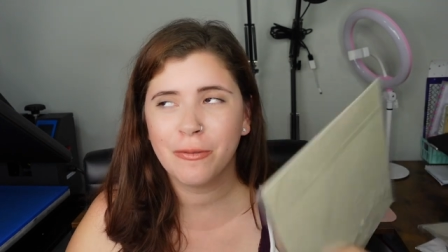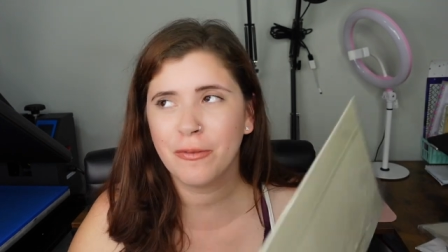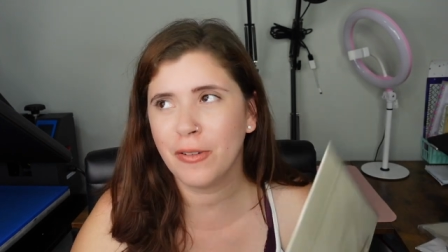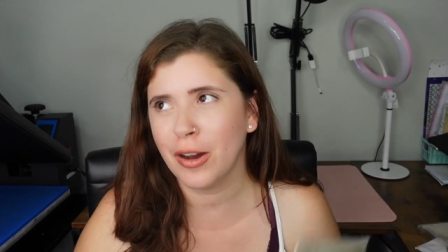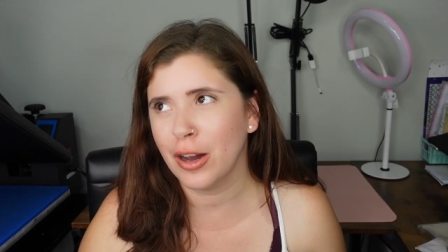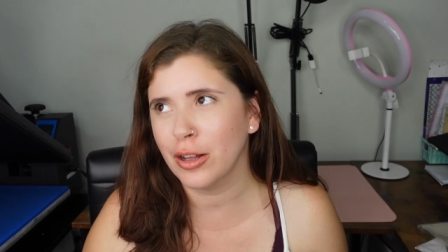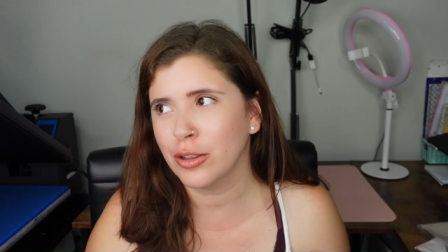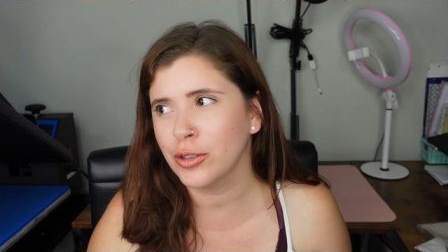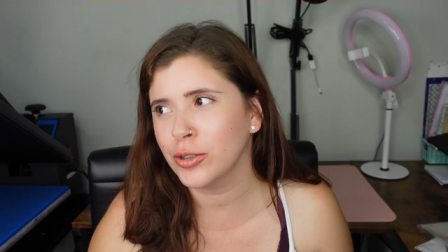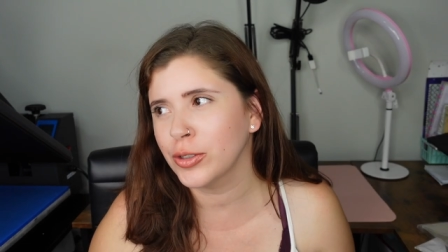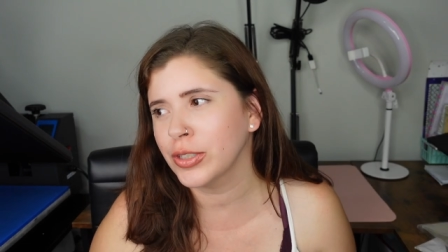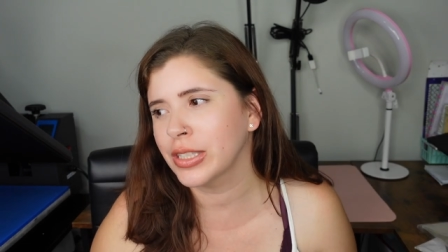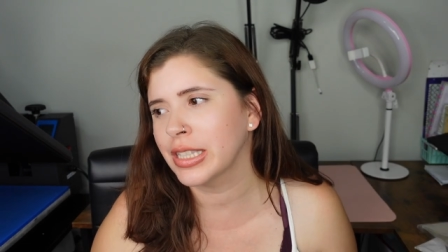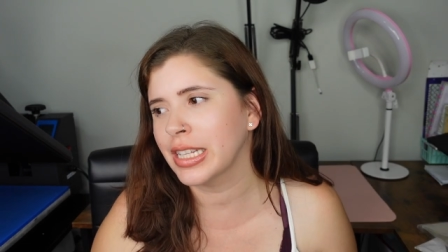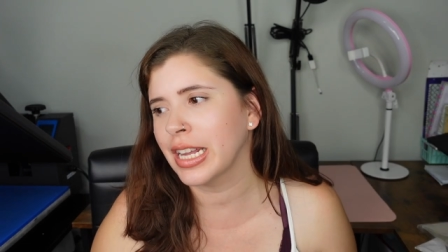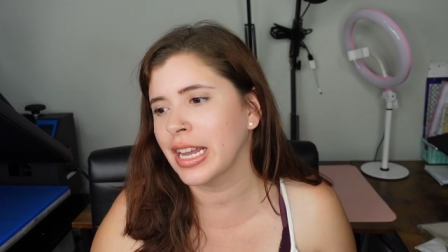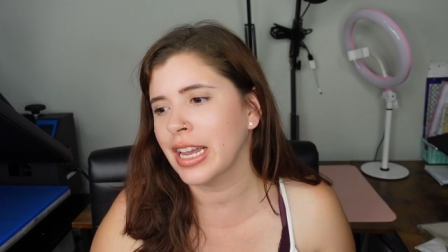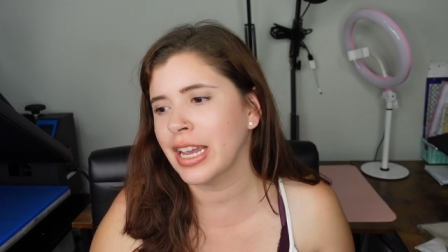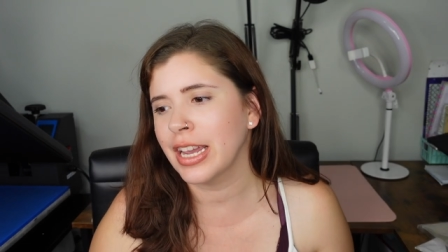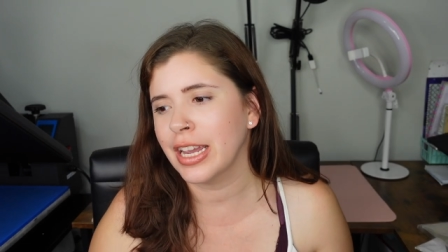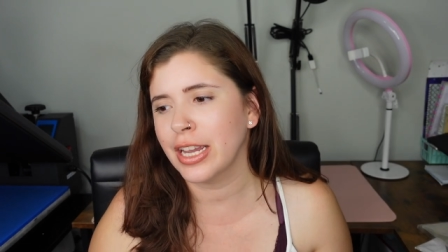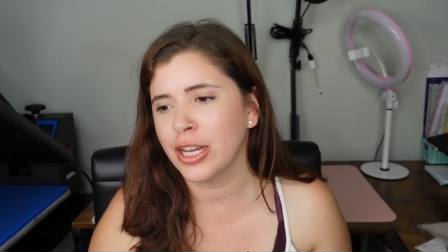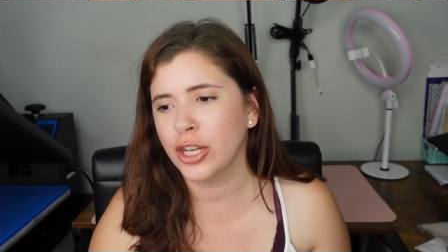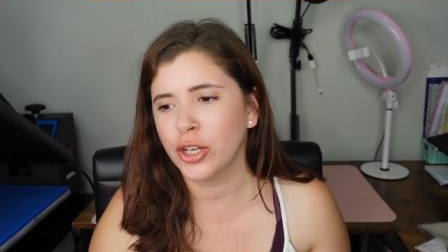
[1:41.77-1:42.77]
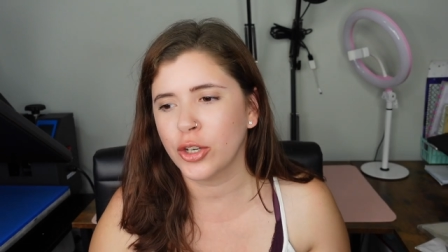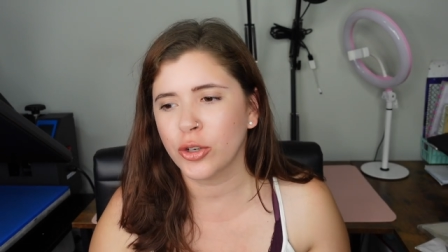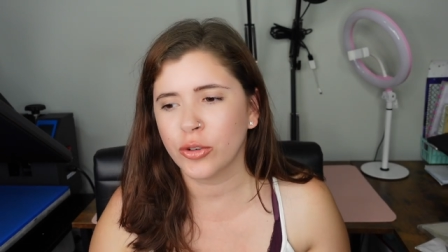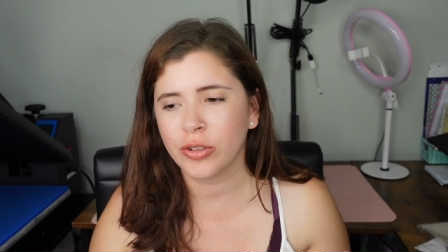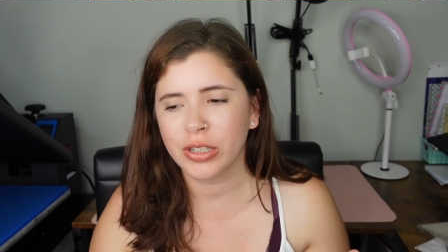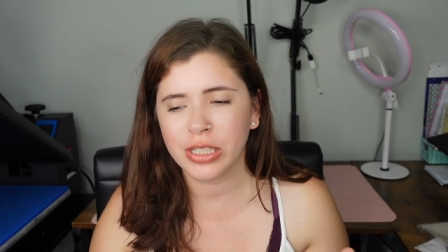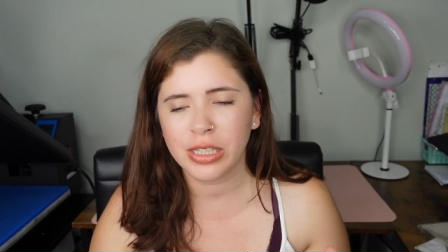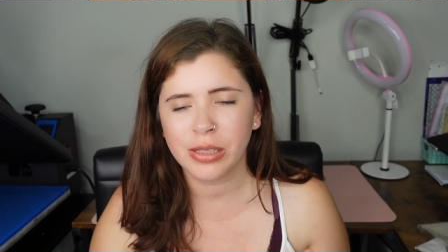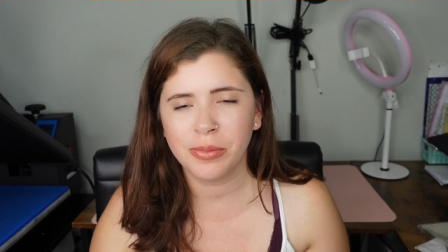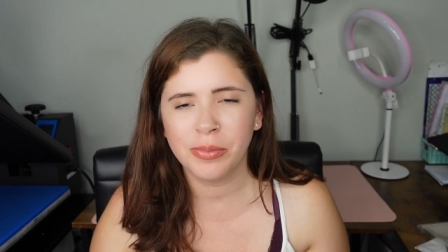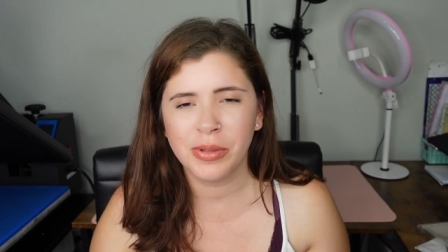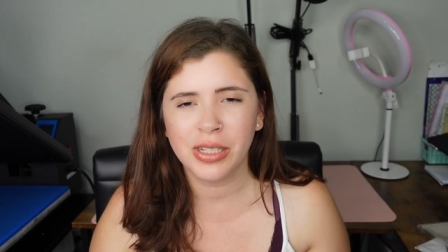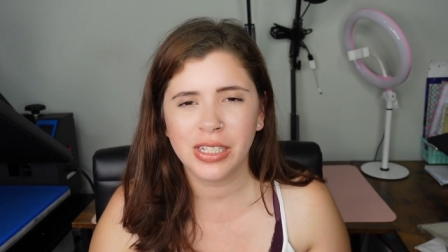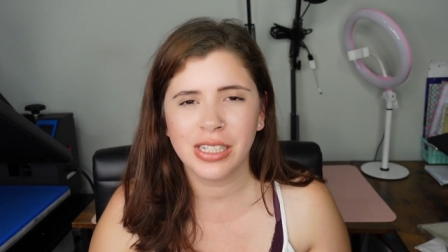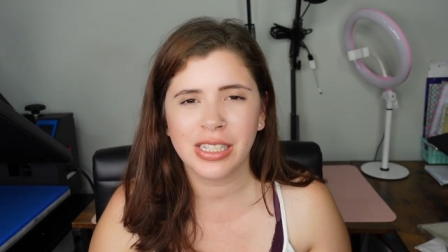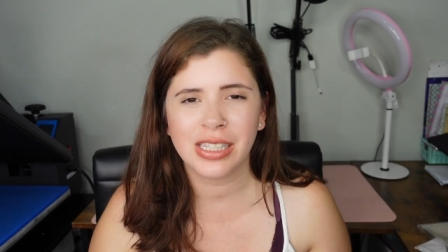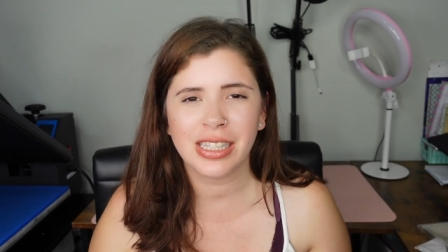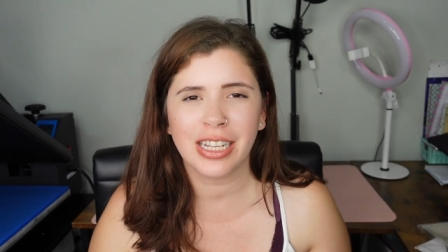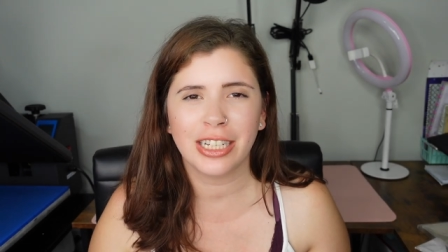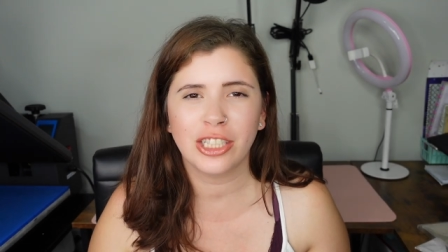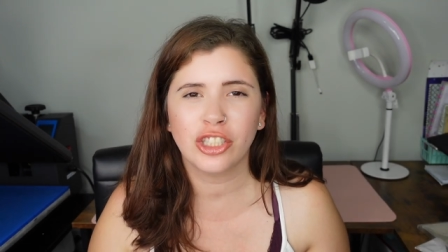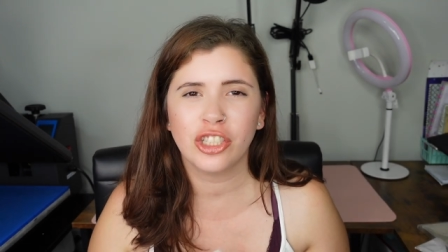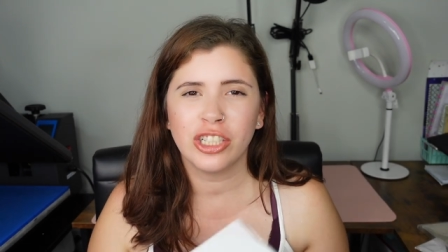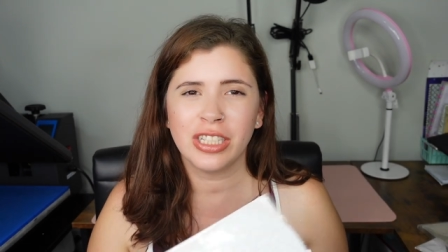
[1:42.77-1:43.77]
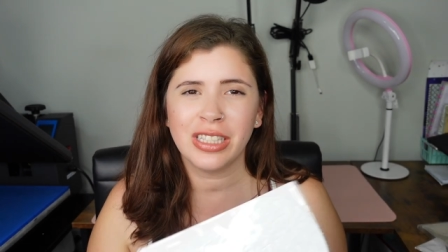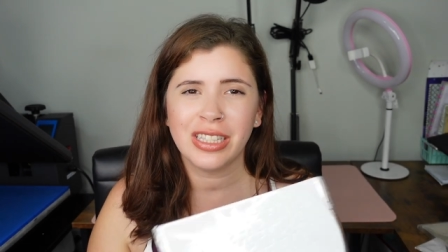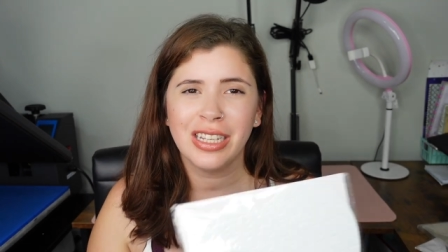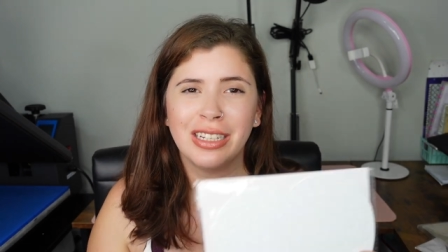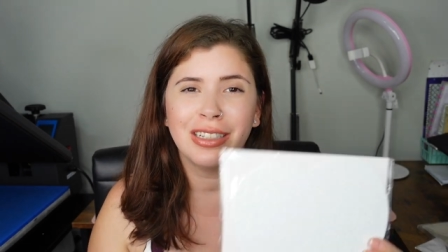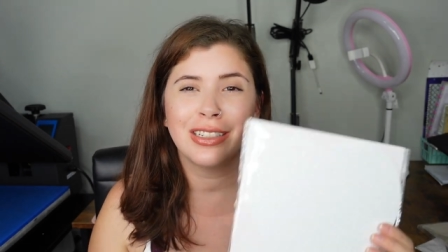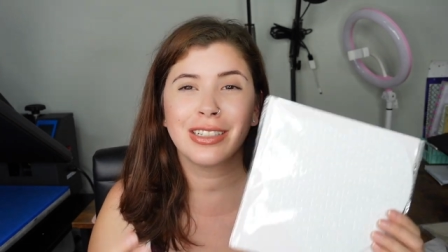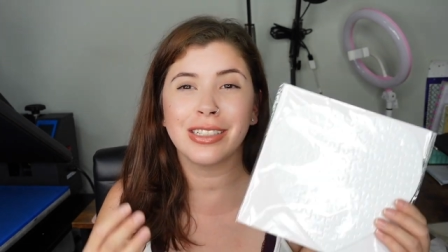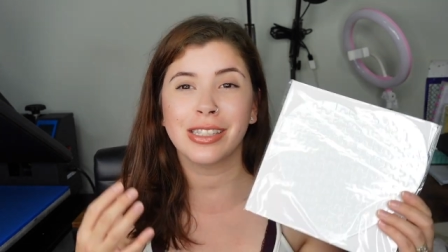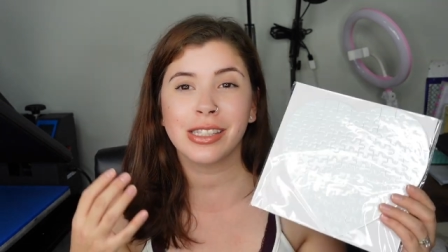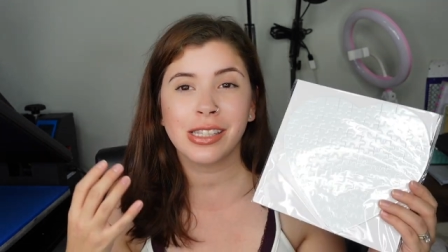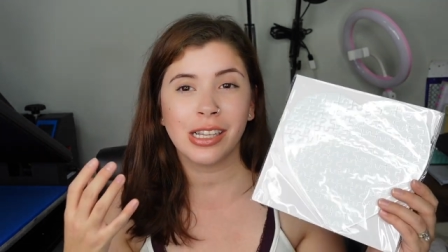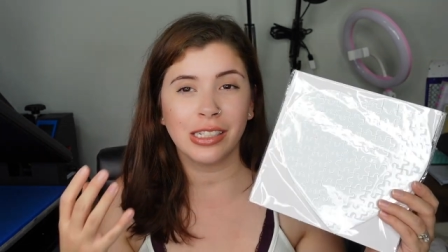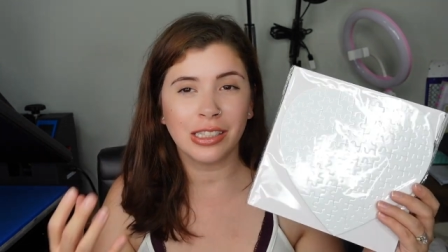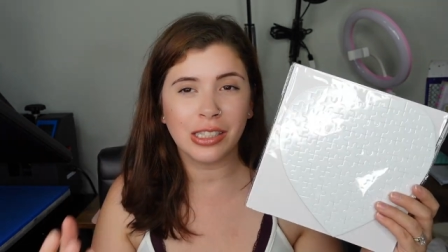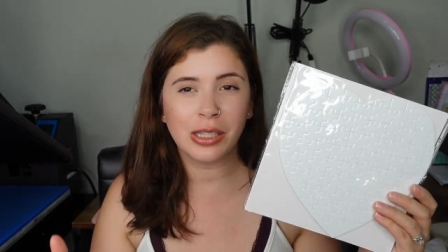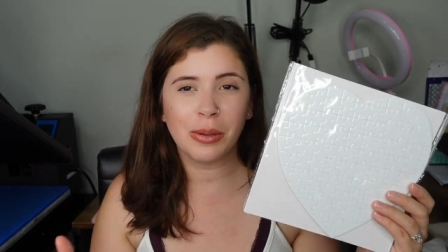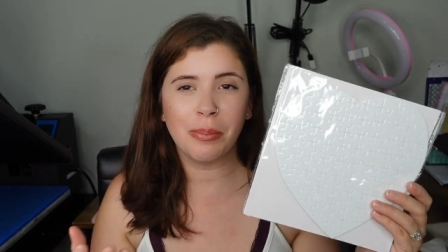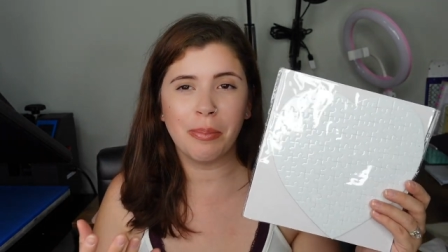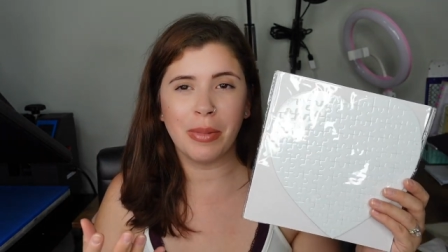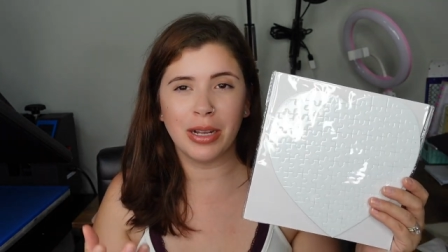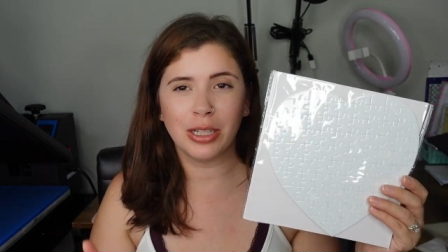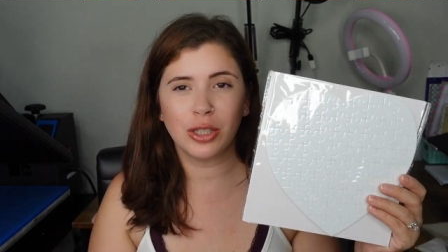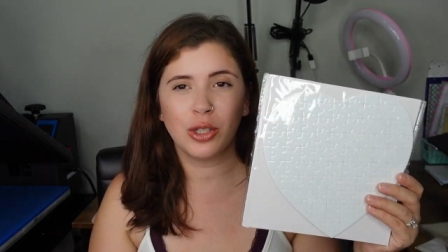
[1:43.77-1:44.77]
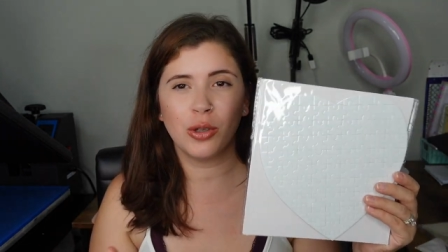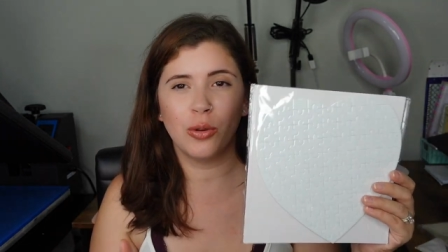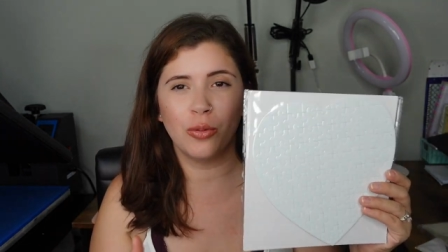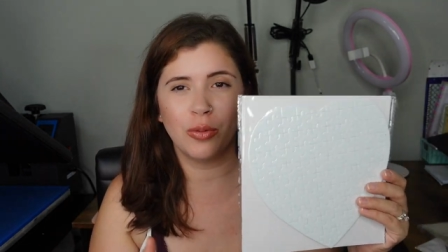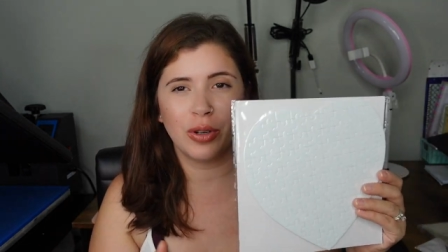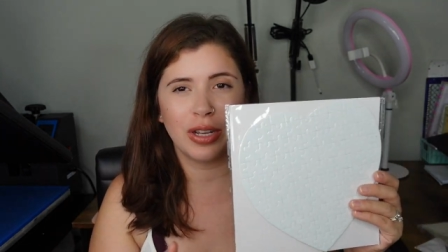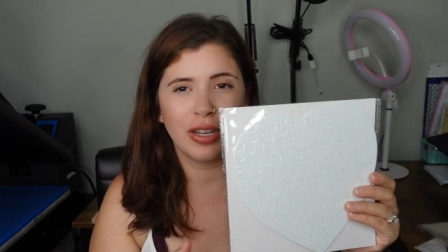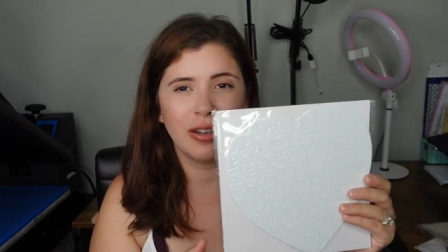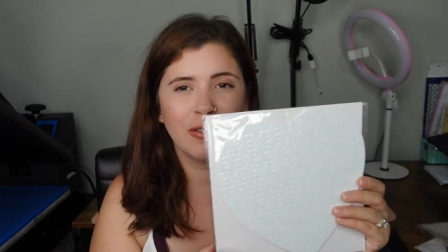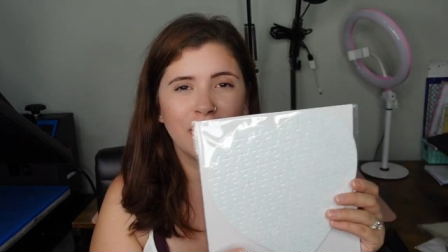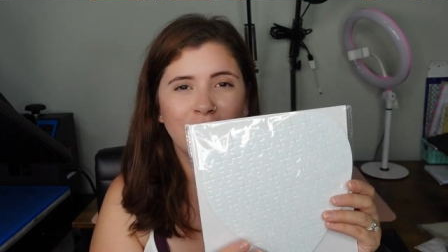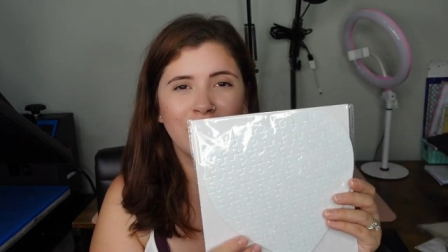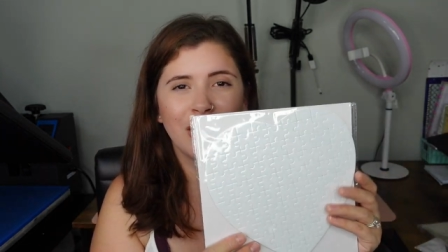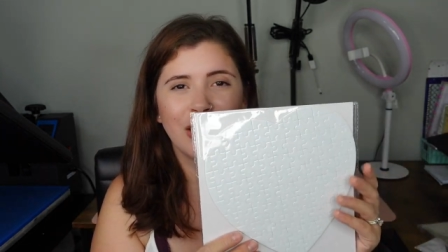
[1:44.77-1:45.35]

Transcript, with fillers: Father's Day, Christmas, like just like a sentimental gift.